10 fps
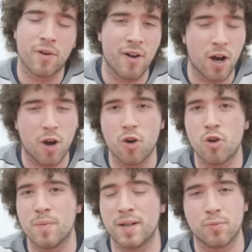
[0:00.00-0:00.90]
We're at
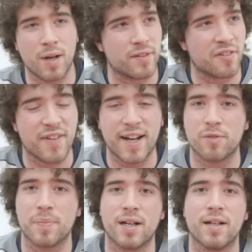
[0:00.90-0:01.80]
home and we have the
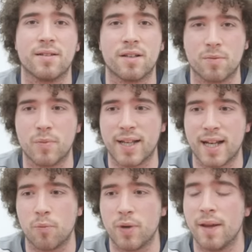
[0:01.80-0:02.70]
fans behind us and we
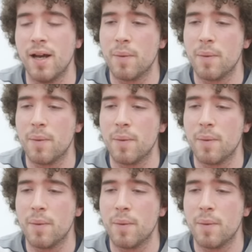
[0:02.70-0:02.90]
can win.